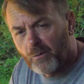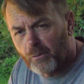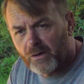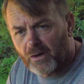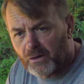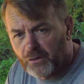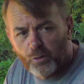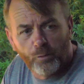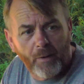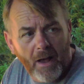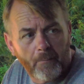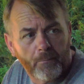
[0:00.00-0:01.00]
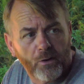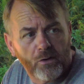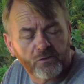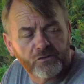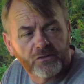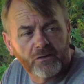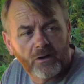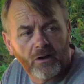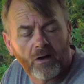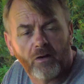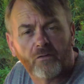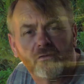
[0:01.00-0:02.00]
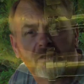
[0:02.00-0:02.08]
We've got a new back box on